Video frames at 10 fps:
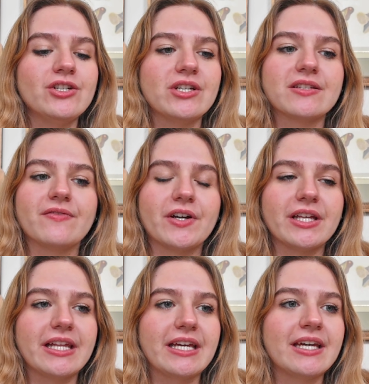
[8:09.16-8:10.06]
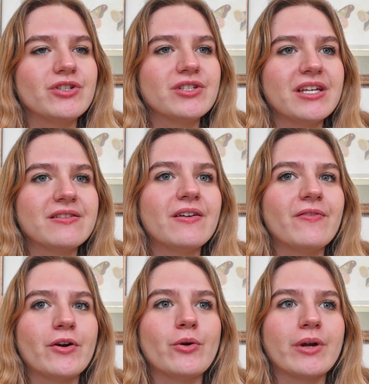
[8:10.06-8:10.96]
She has a very, like, she just has, like, a
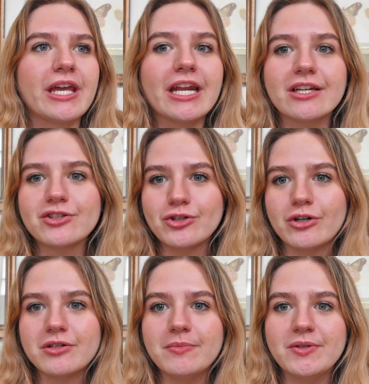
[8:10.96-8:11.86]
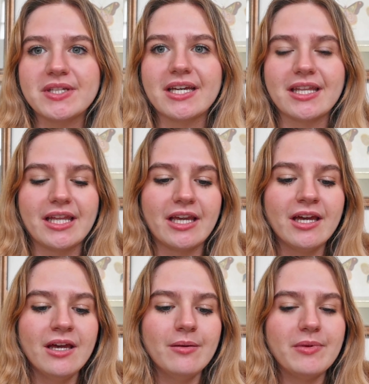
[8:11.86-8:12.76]
very organic start to music and, like,
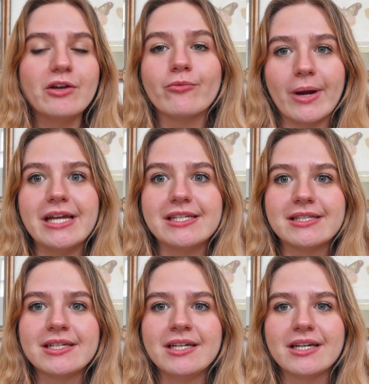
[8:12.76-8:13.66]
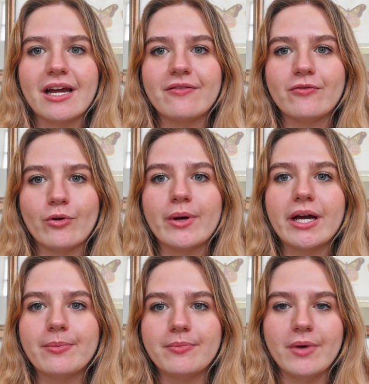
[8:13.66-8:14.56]
being raised, kind of growing
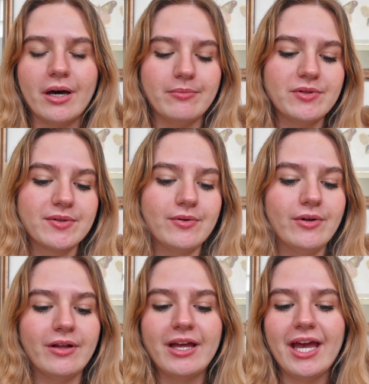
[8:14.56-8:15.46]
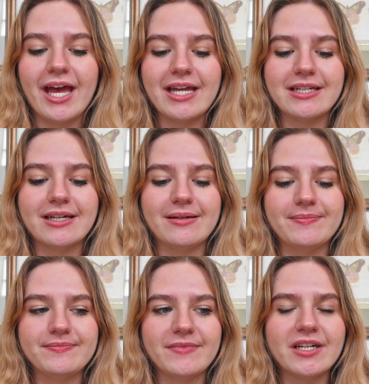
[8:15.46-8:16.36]
up musical, and
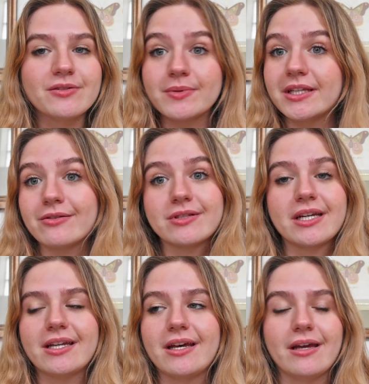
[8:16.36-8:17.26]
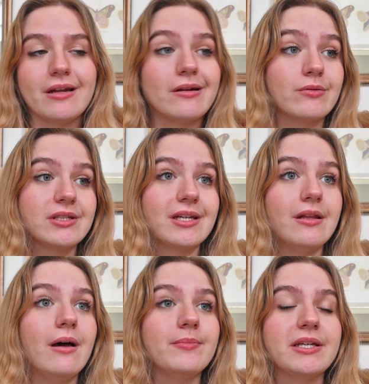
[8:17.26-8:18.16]
it's really interesting, and I don't want to say a
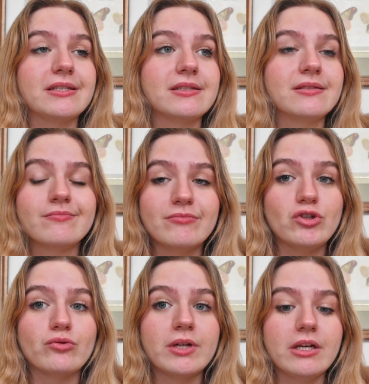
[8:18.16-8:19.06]
lot because you should read